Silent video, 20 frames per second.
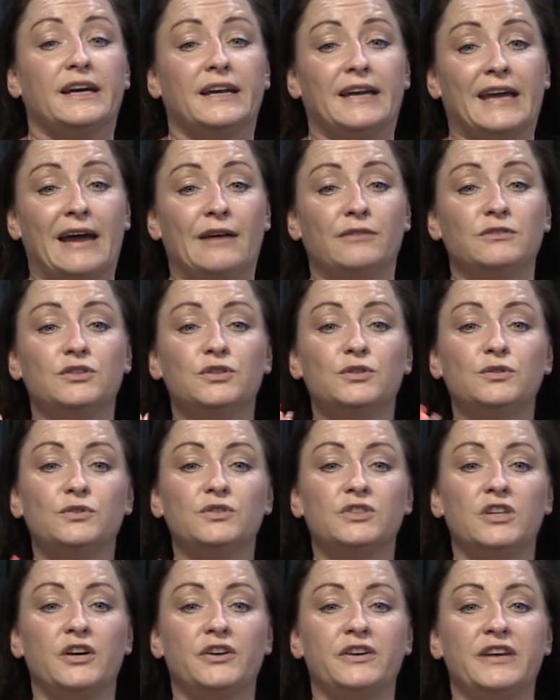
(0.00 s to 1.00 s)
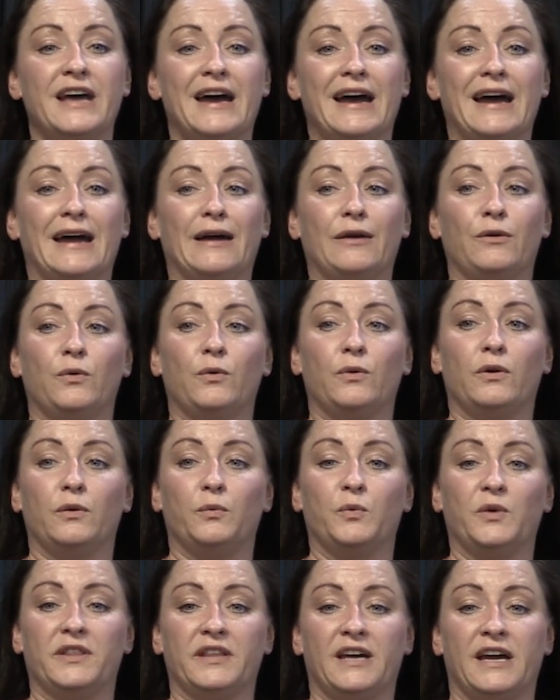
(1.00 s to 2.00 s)
Councils are now,
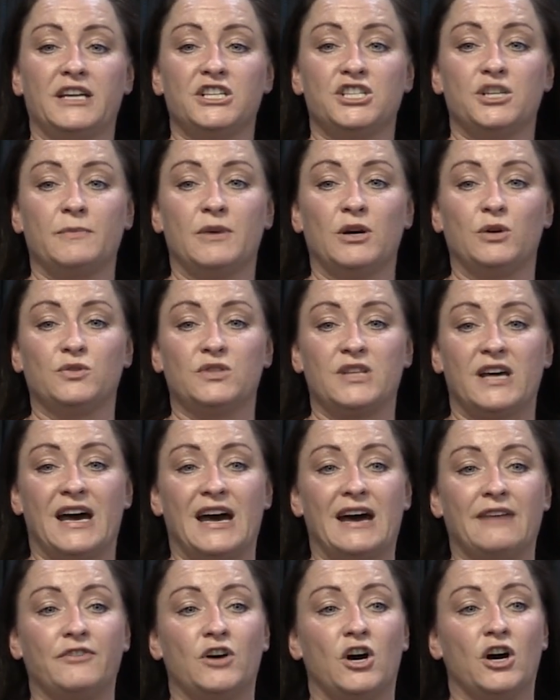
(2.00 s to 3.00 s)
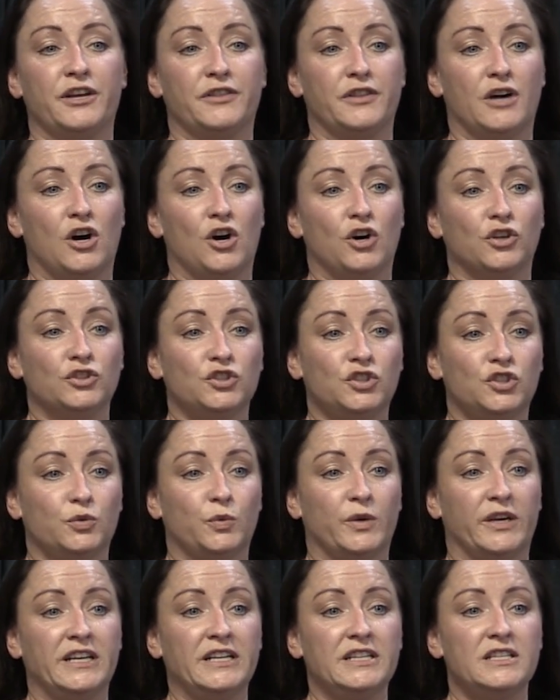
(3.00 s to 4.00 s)
with HMOs that have either
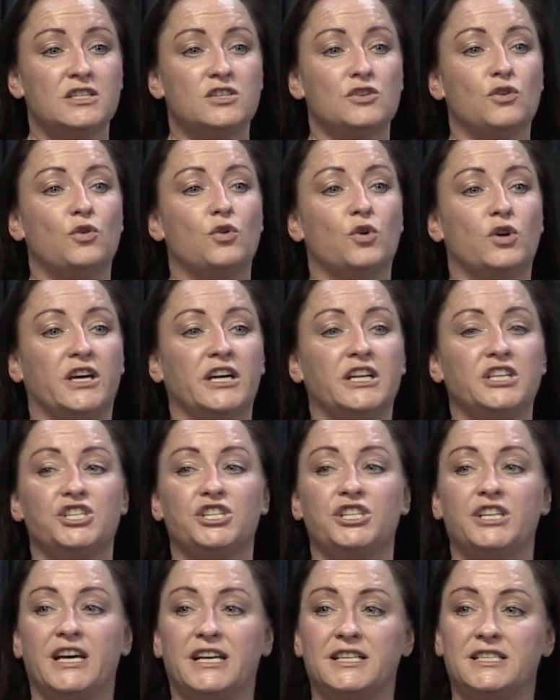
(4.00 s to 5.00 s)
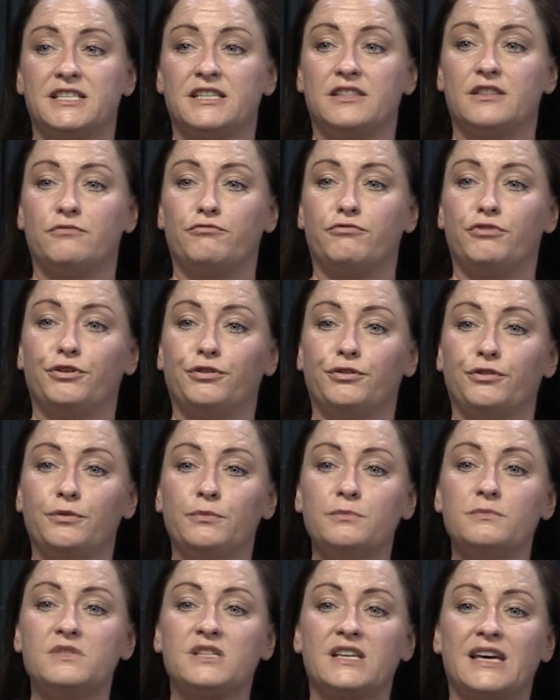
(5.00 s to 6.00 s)
en-suites or kitchenettes in the
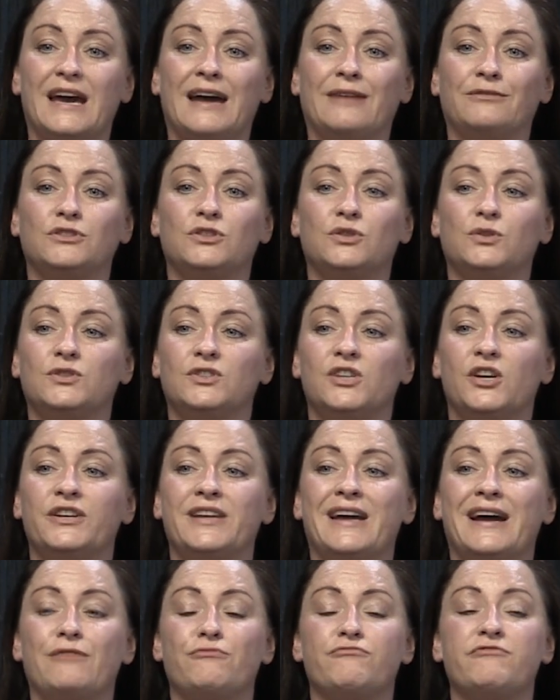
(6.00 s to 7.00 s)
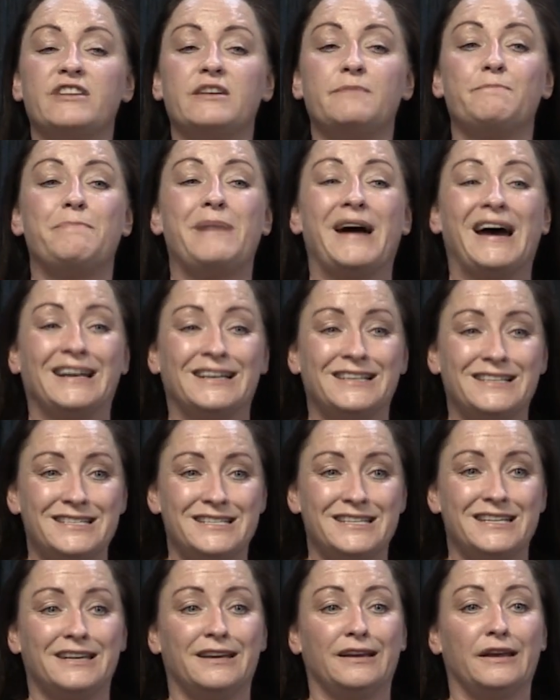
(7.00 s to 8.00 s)
rooms, councils are now
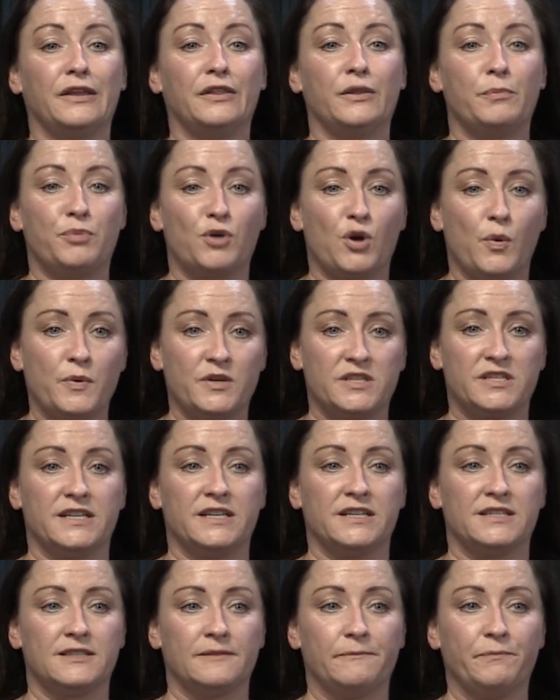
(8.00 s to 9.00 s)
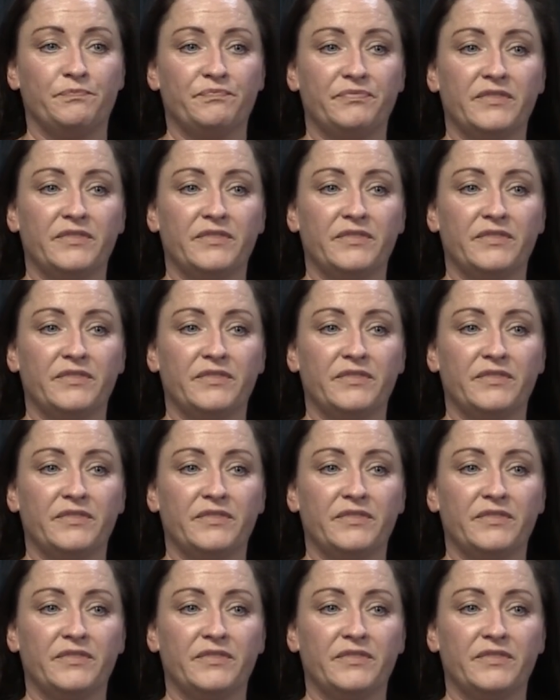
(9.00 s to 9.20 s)
rebanding the properties.